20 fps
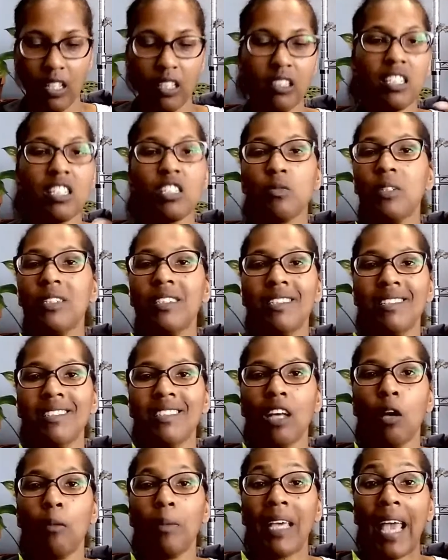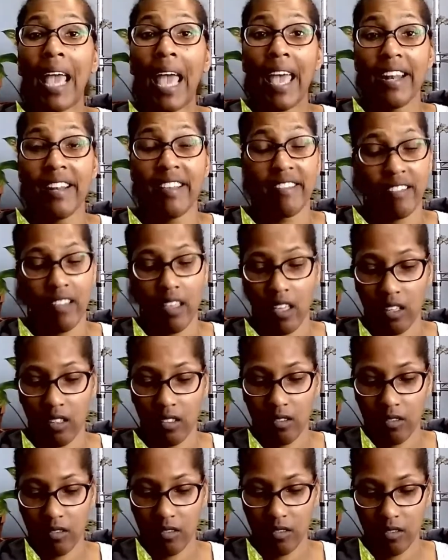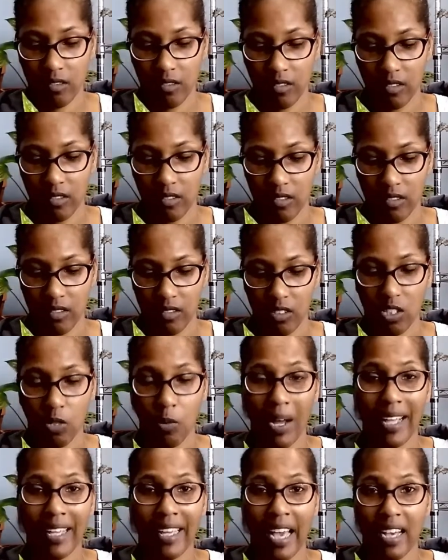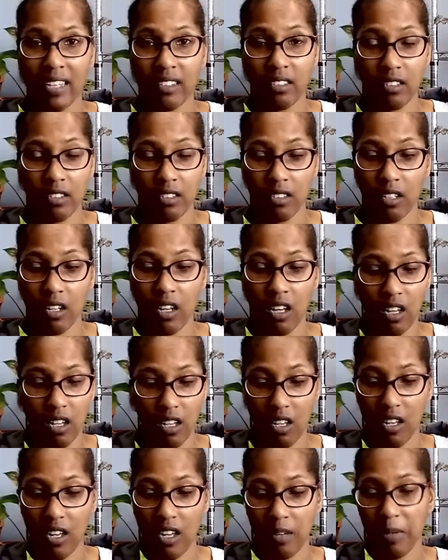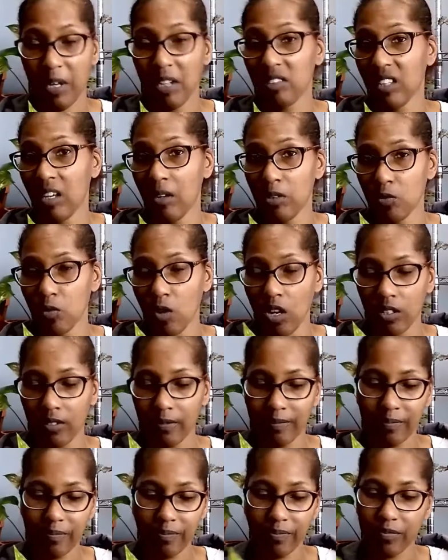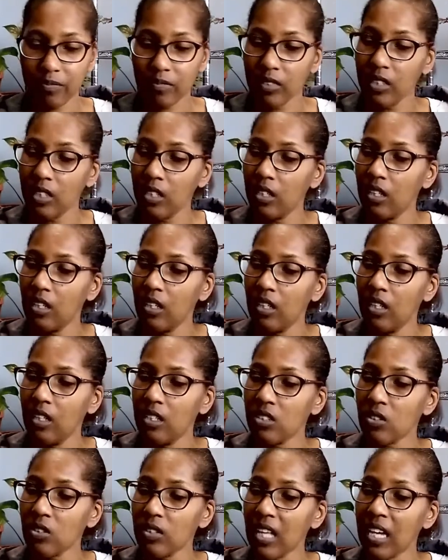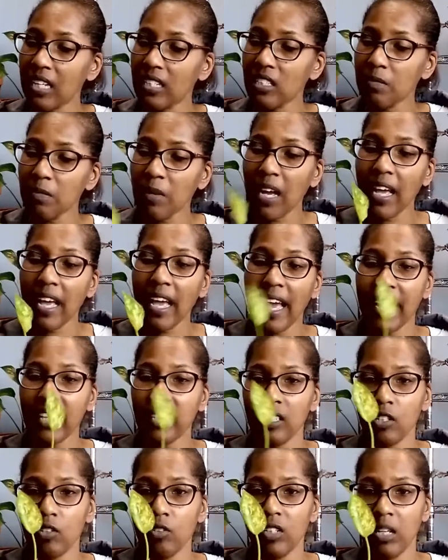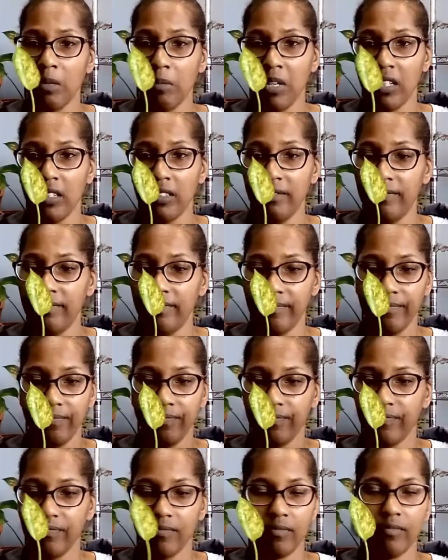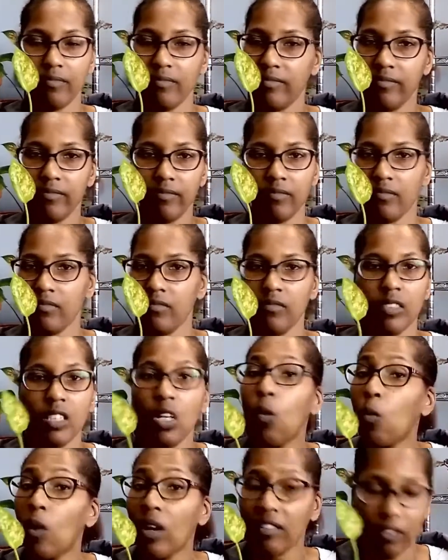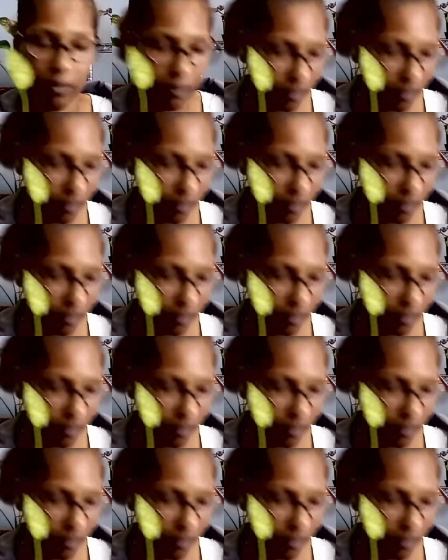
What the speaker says: This one didn't tell me anything. So I guessed, and apparently I was wrong. So that is my Glionema, one of